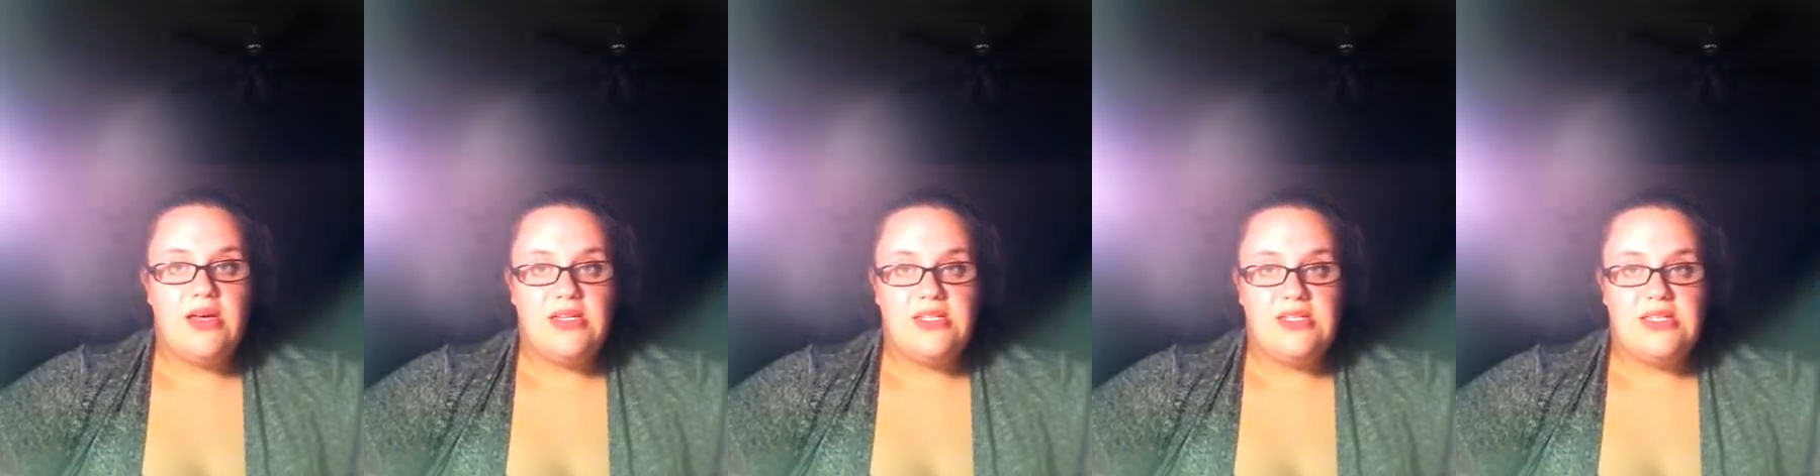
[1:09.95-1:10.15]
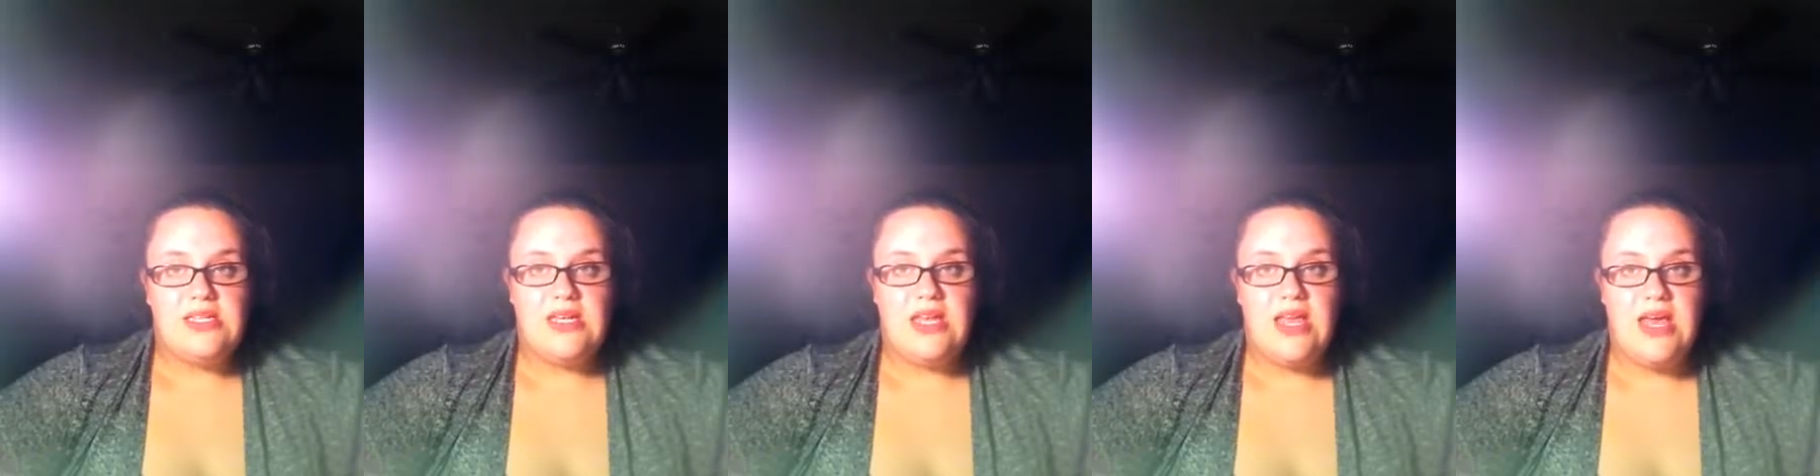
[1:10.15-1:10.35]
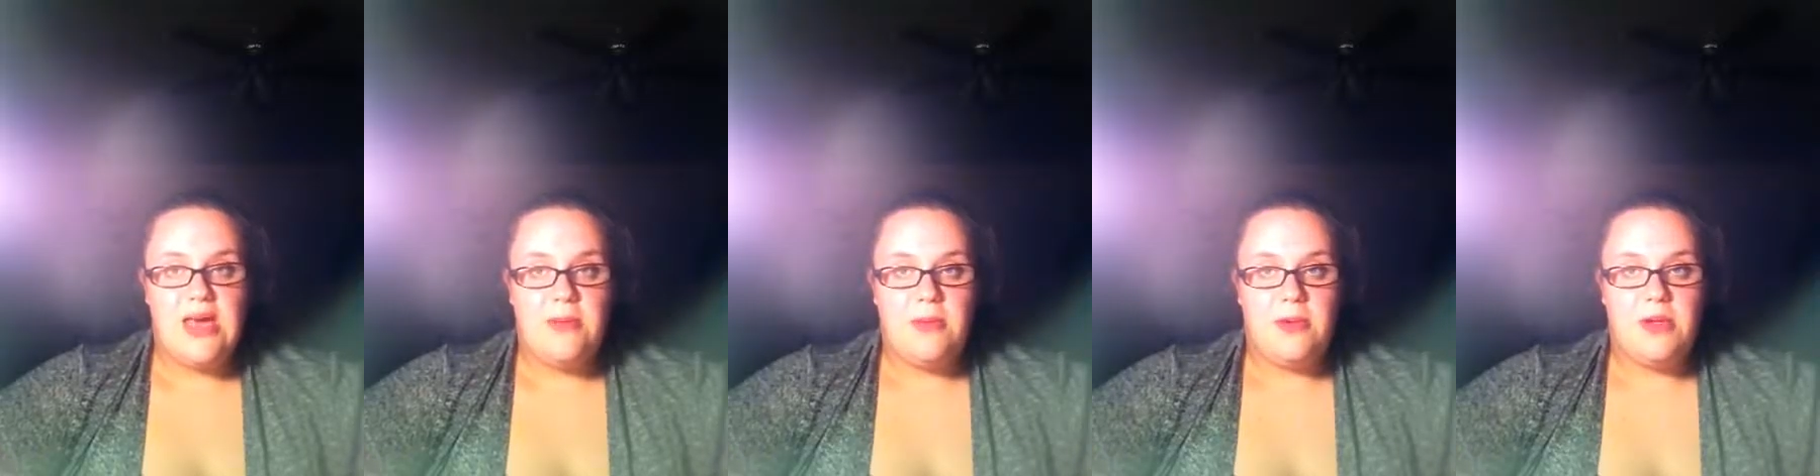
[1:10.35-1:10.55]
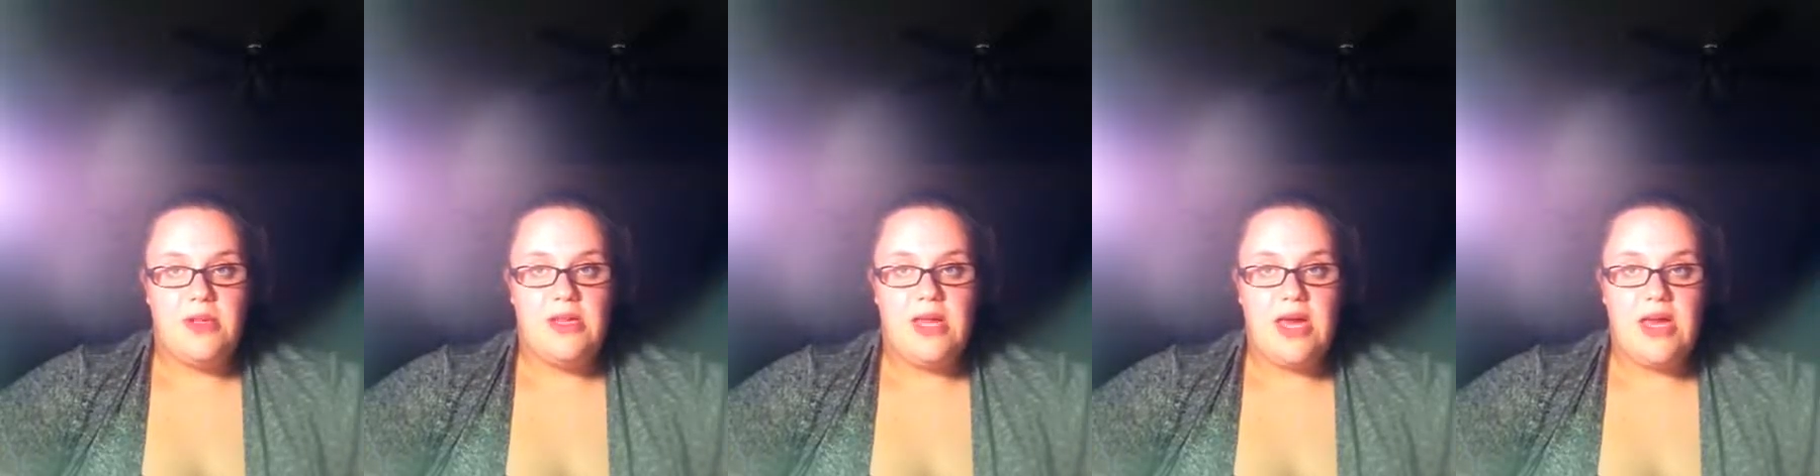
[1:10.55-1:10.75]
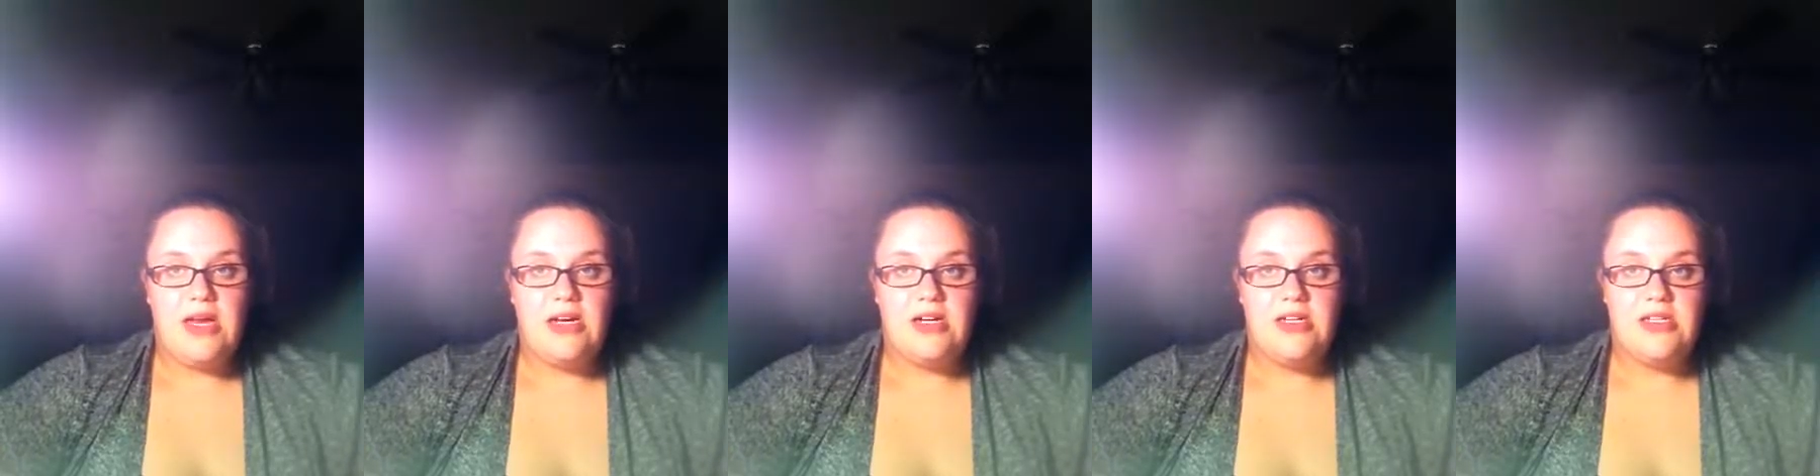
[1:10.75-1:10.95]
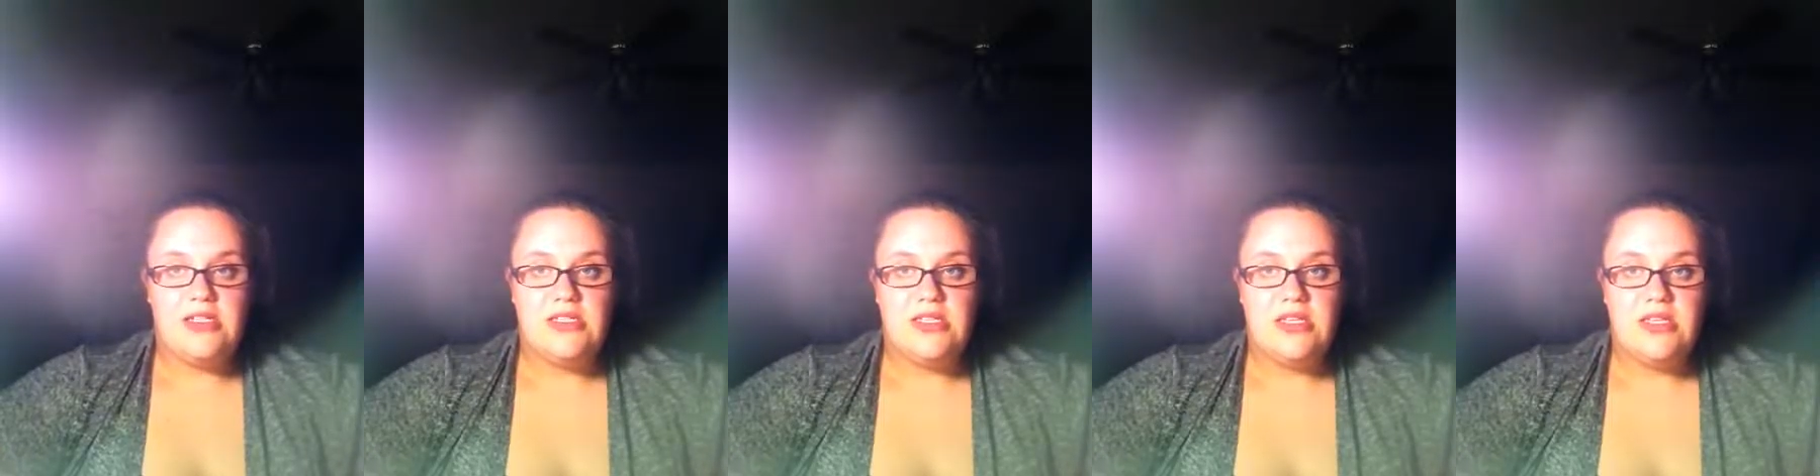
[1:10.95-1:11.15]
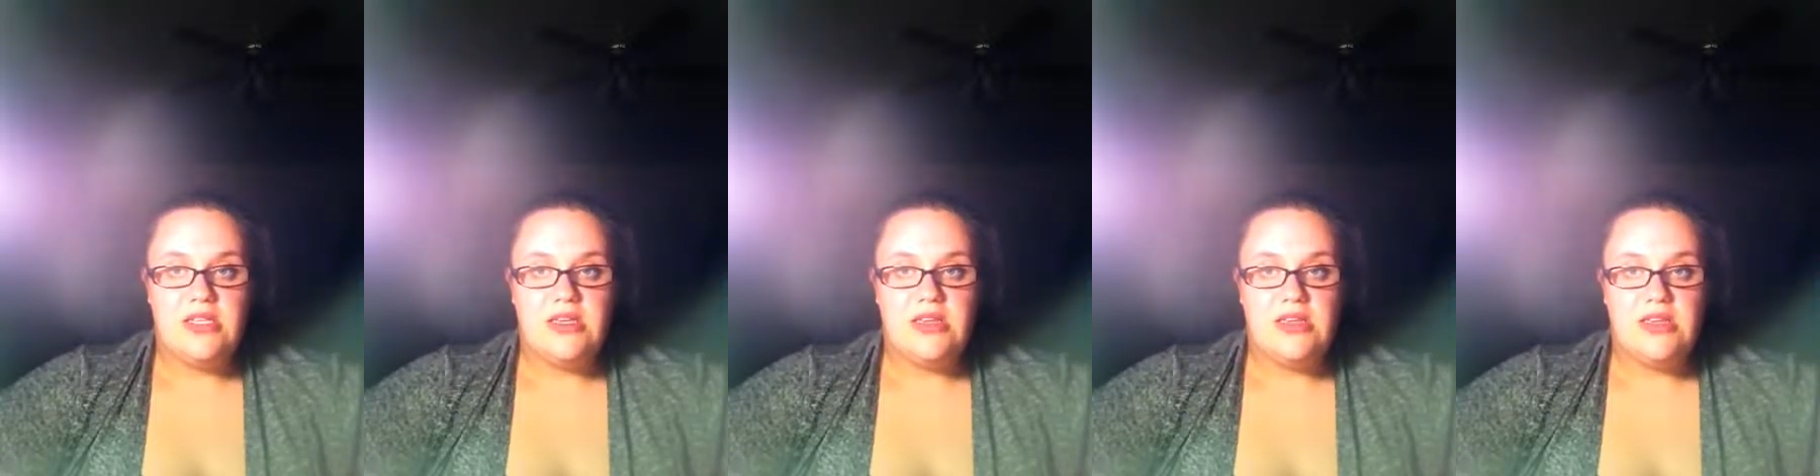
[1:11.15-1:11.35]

is in capital letters,